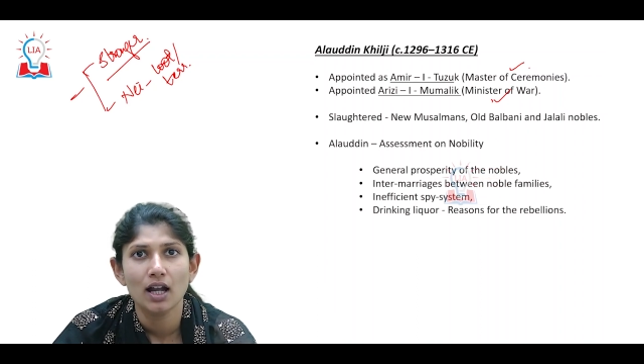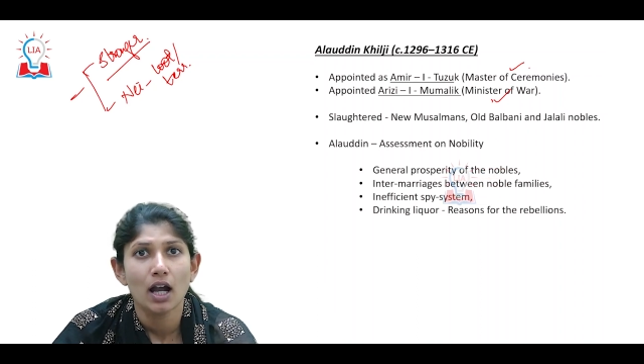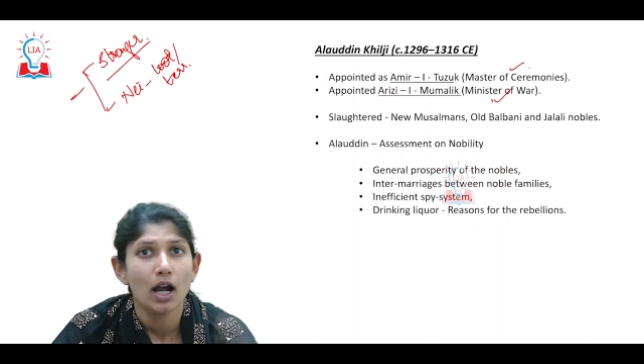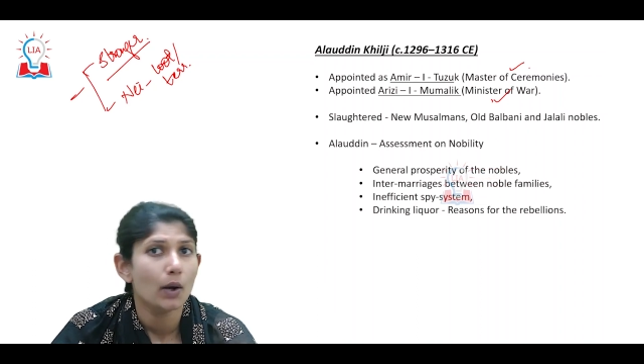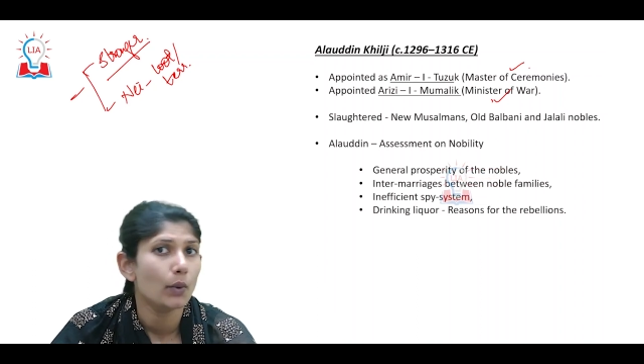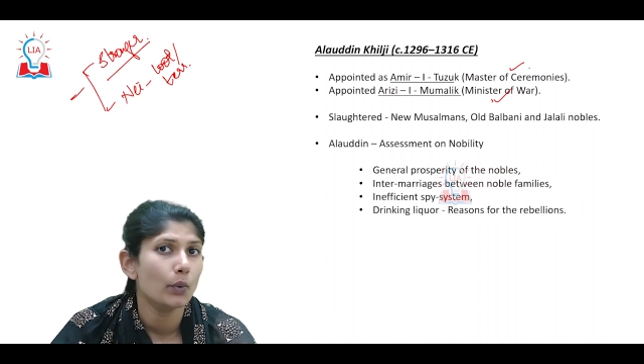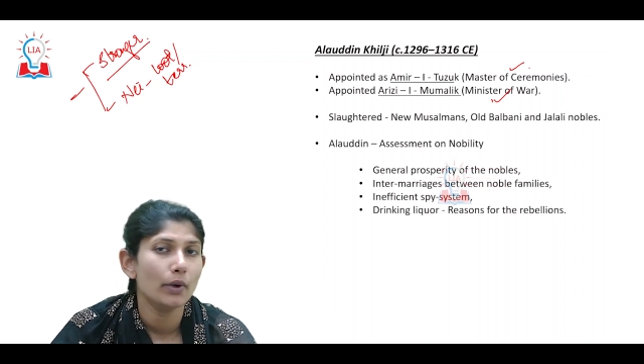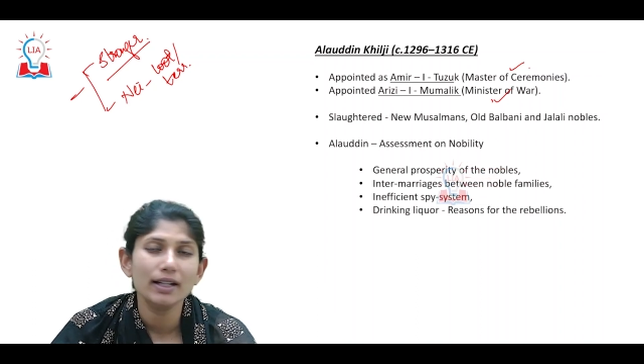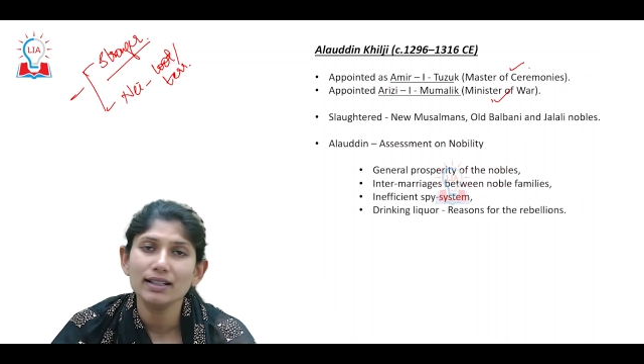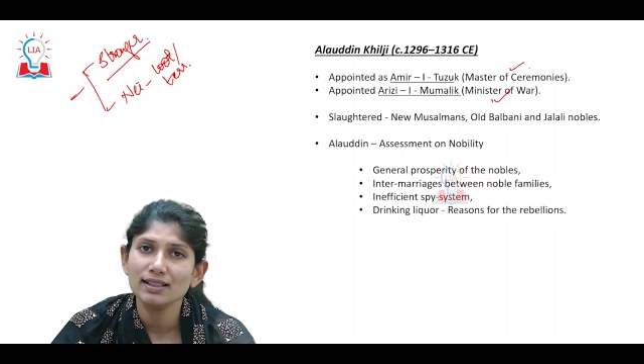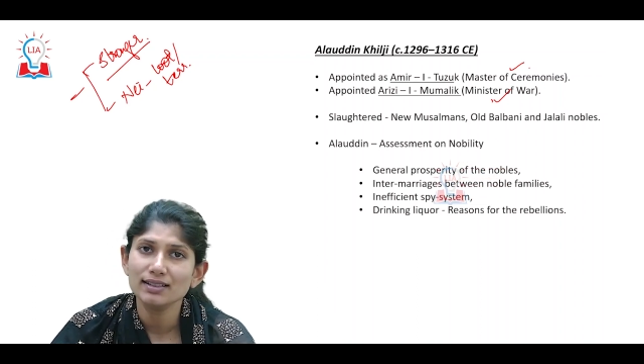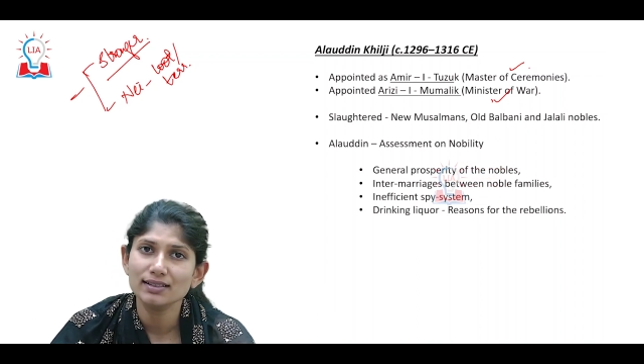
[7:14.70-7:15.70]

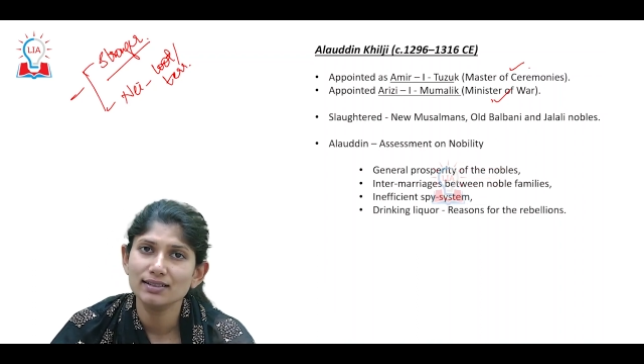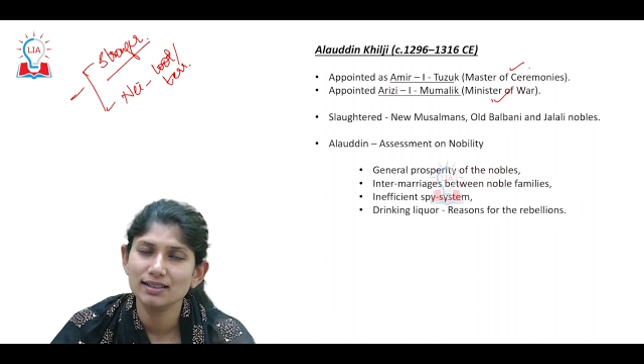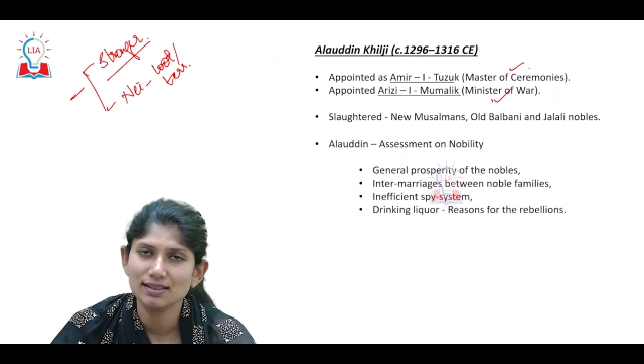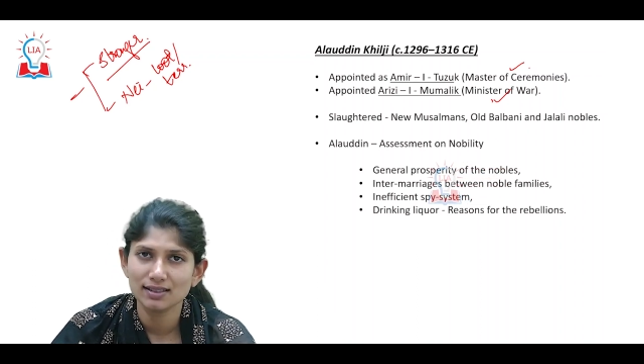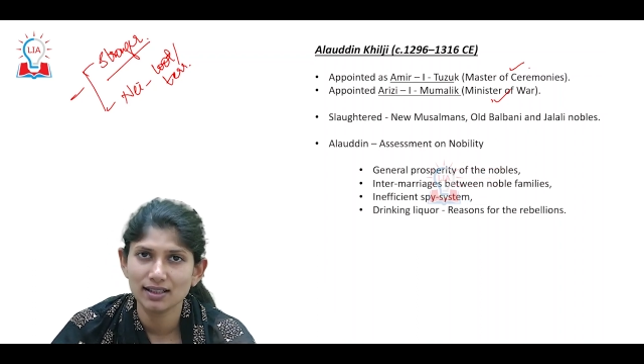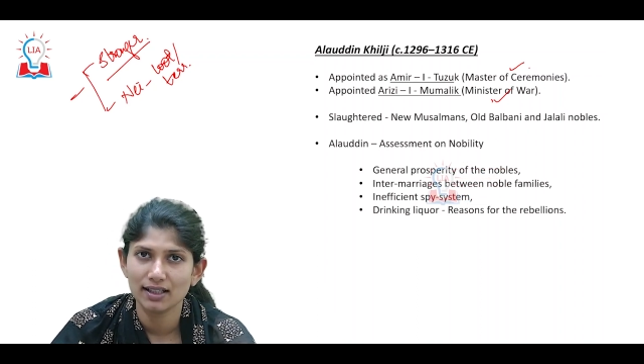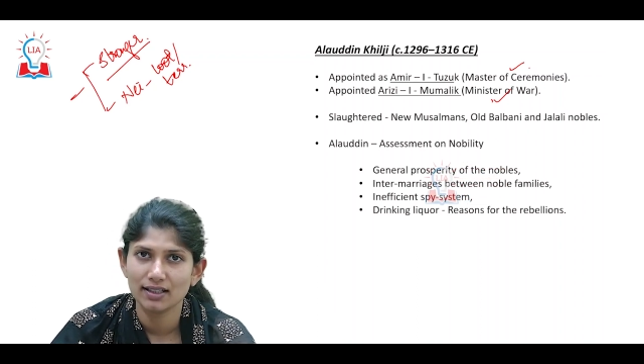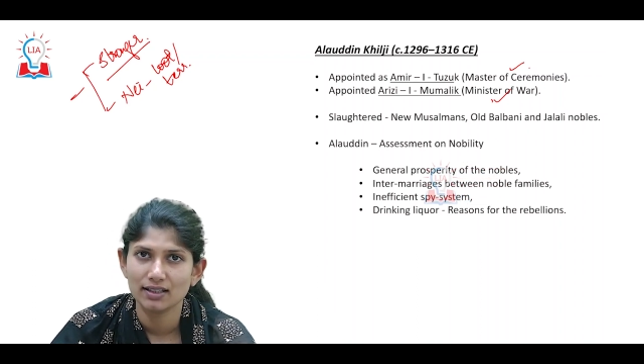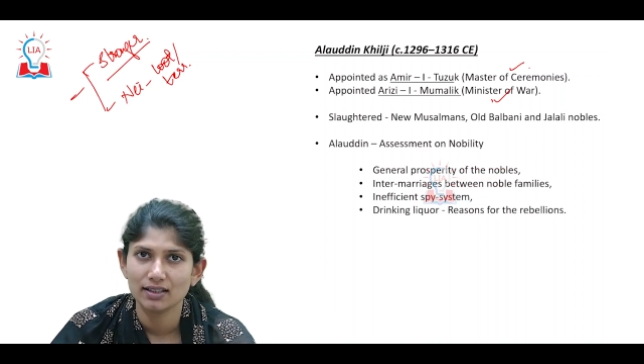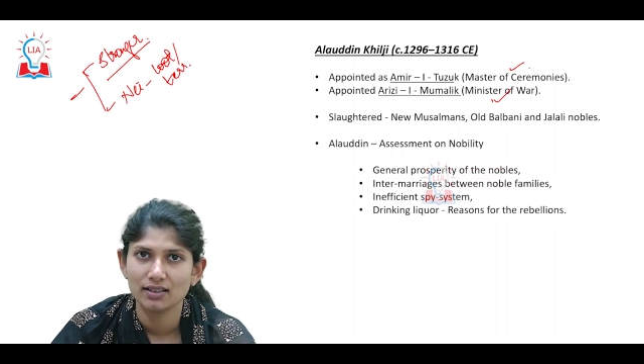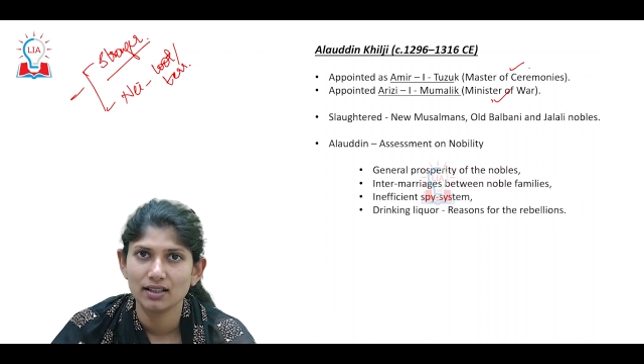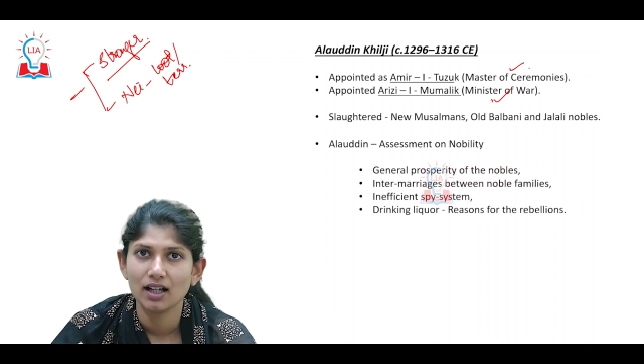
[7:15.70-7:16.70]
Whereas this guy,
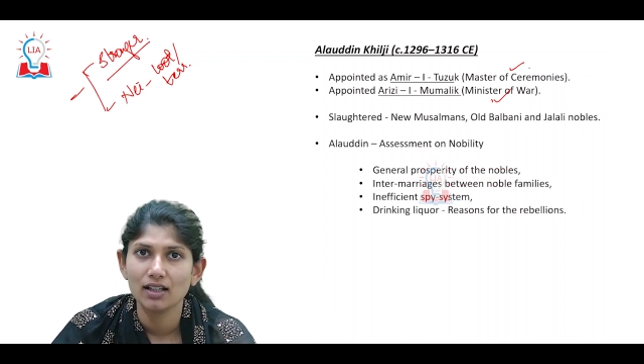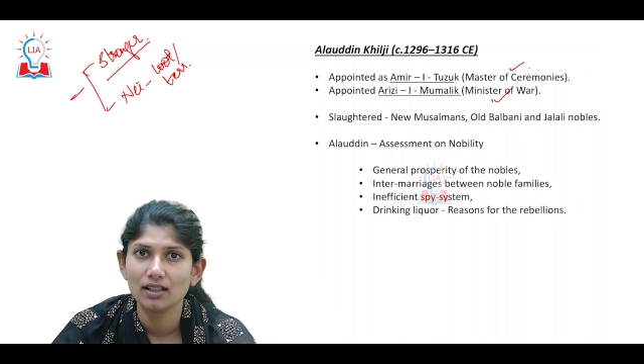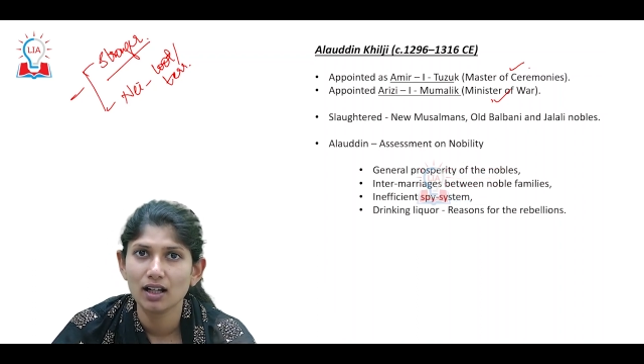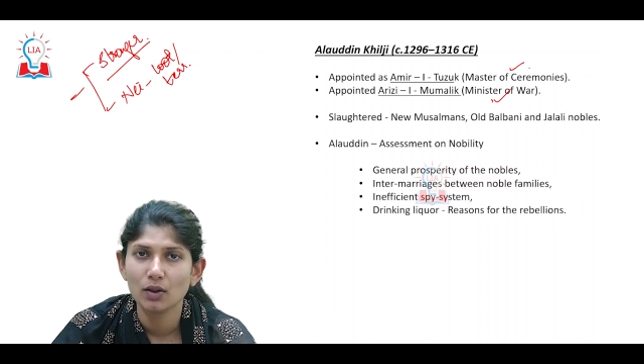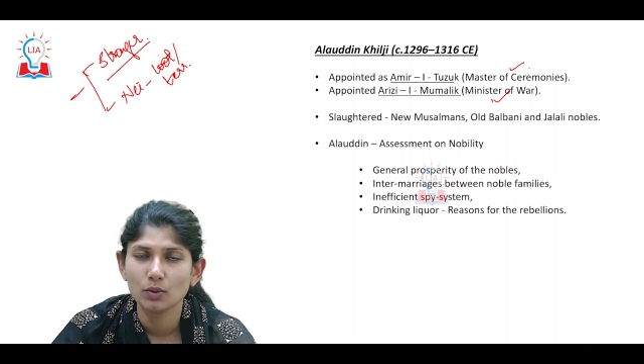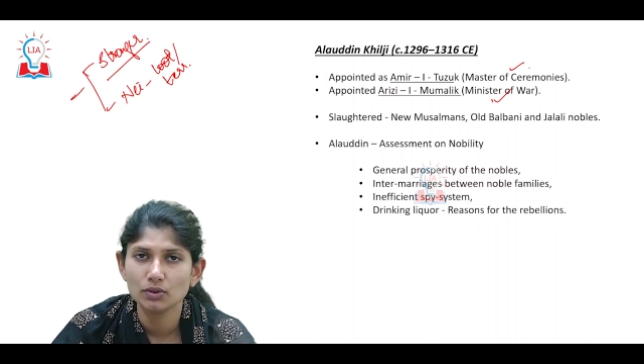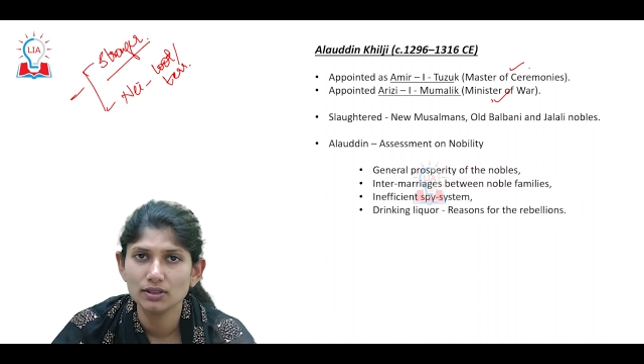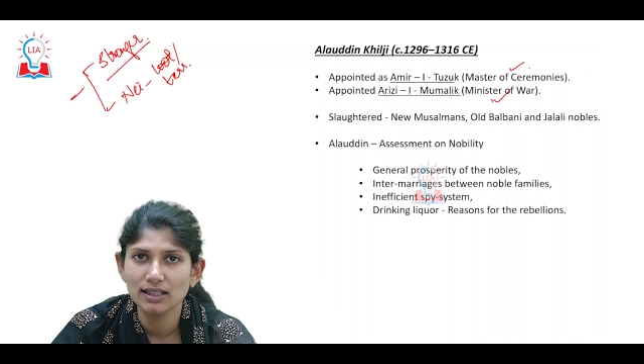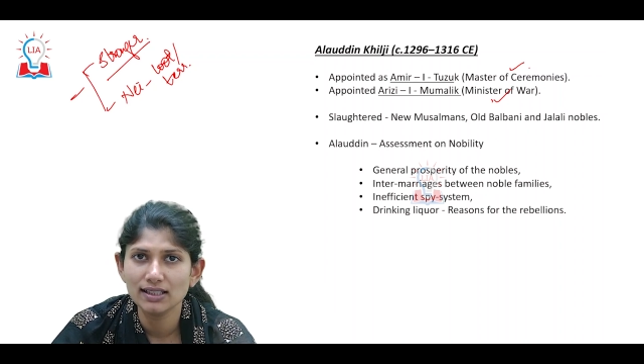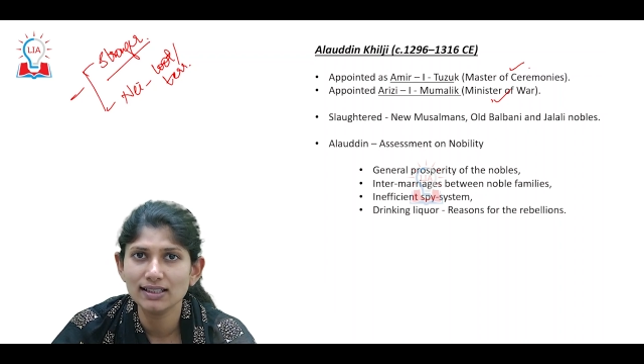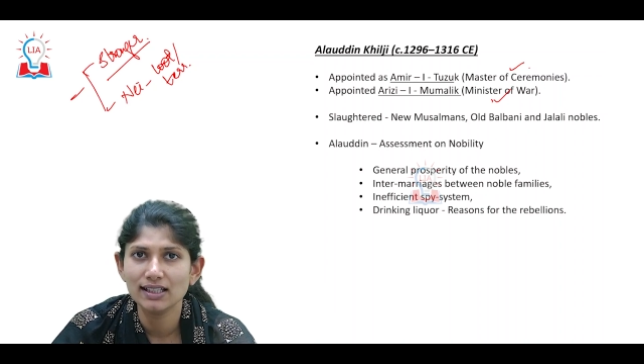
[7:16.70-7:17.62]
Alauddin